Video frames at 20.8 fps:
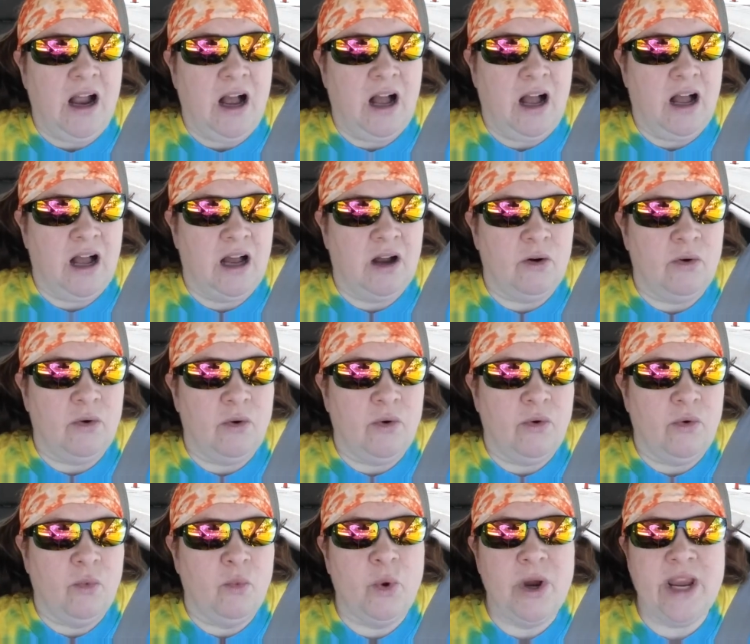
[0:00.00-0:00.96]
Uh,
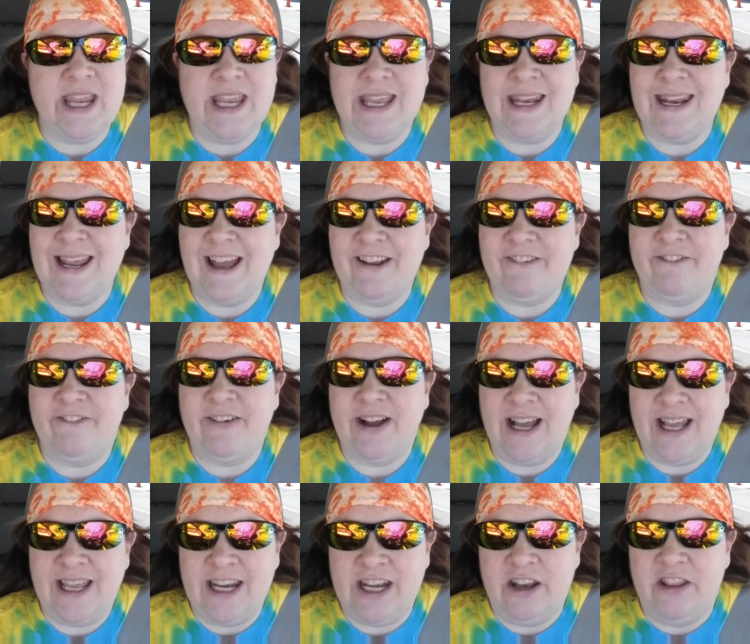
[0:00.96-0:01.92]
we cannot
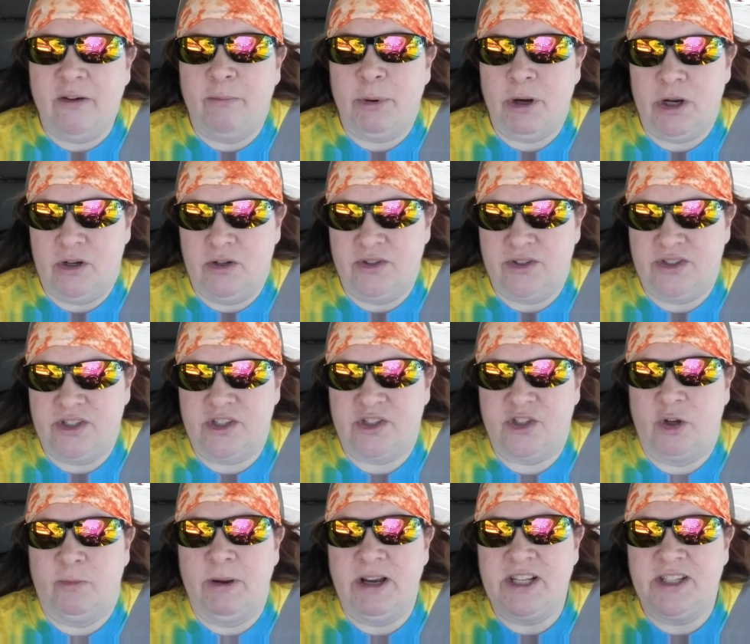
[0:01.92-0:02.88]
find the bolts.
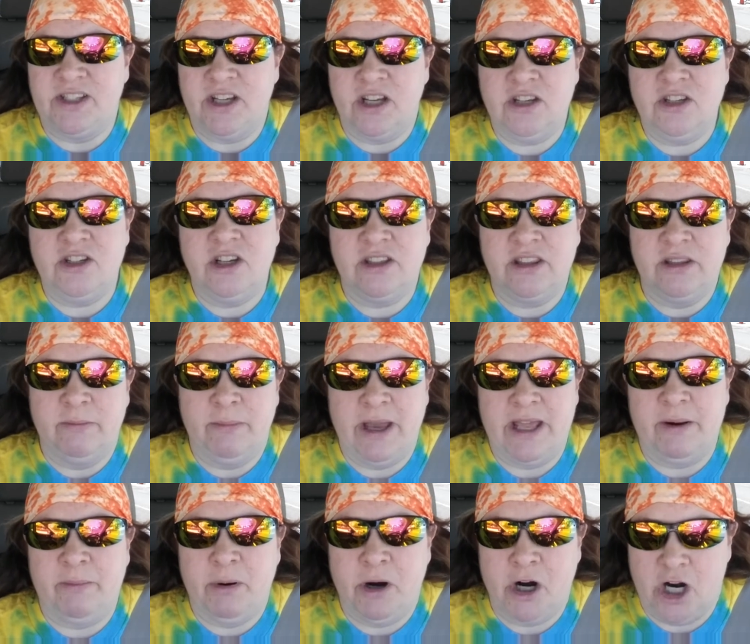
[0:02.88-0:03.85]
So my son took the
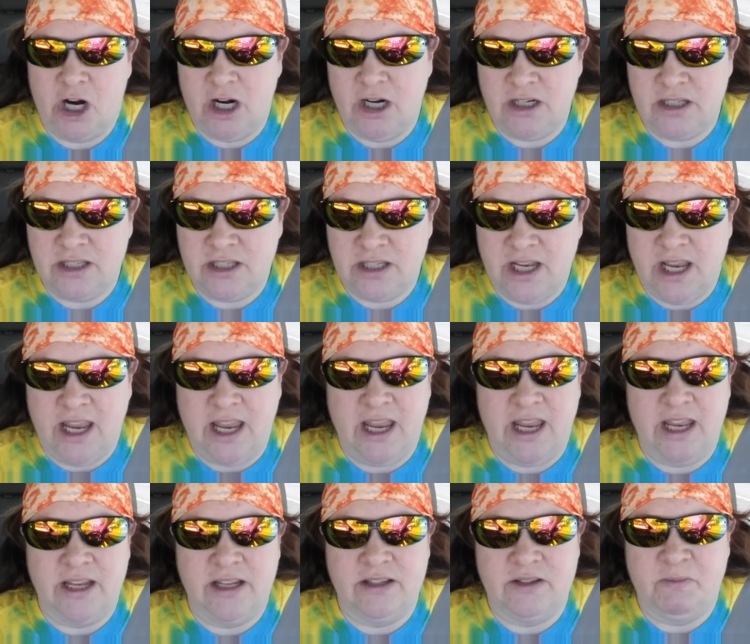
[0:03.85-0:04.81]
bed apart
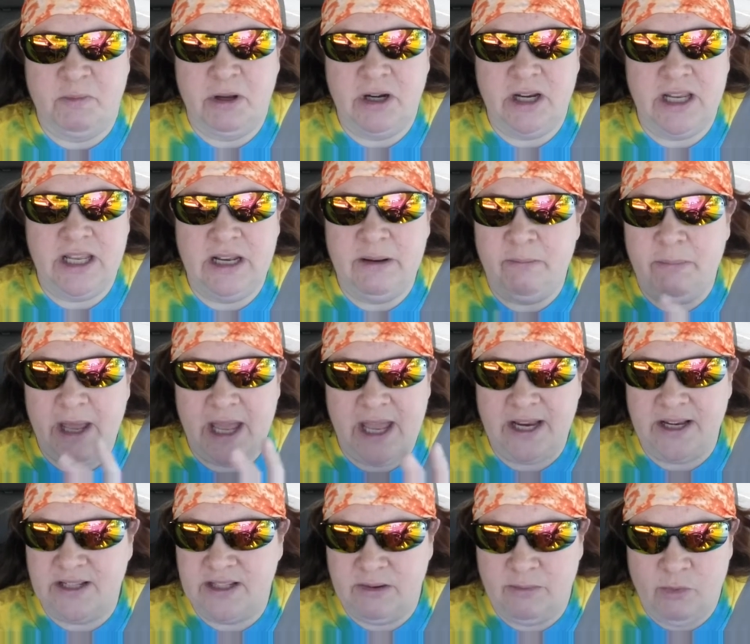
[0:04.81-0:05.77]
and put it in a
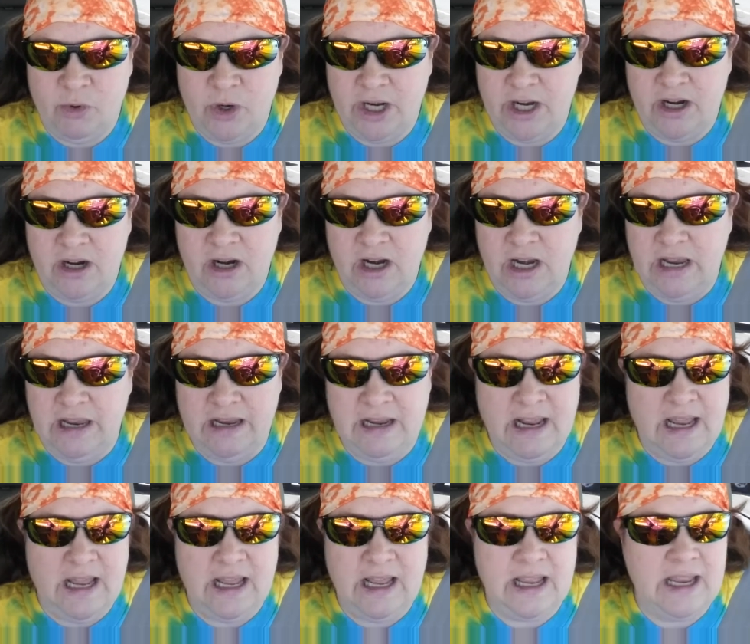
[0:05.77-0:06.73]
bag somewhere
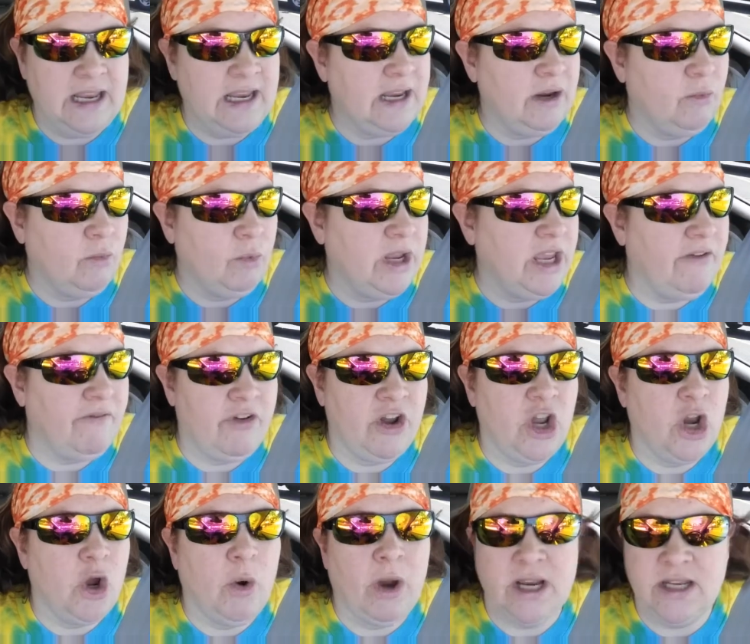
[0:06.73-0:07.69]
and I we have
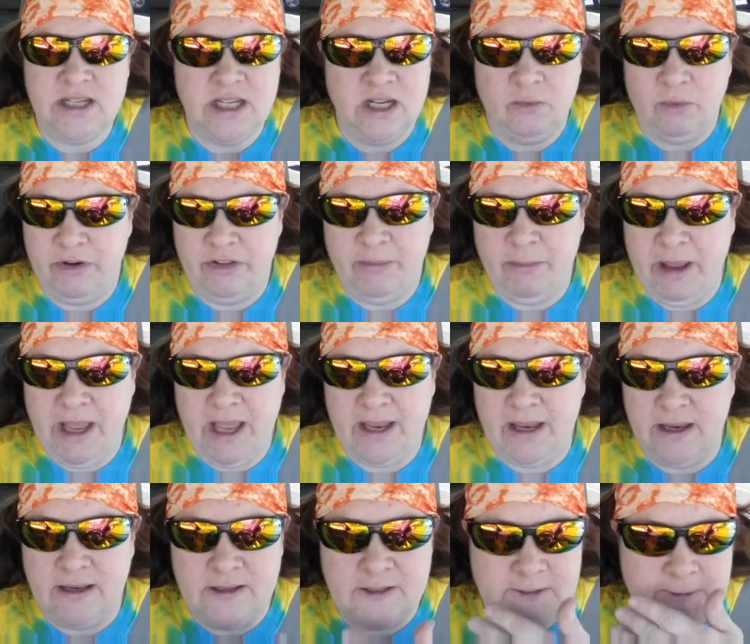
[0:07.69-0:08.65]
no idea where the
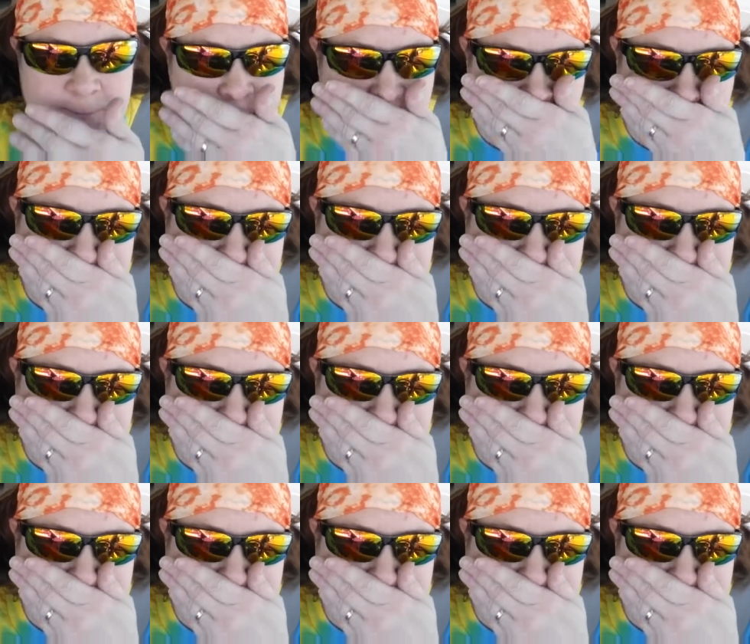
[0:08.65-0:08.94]
bag is.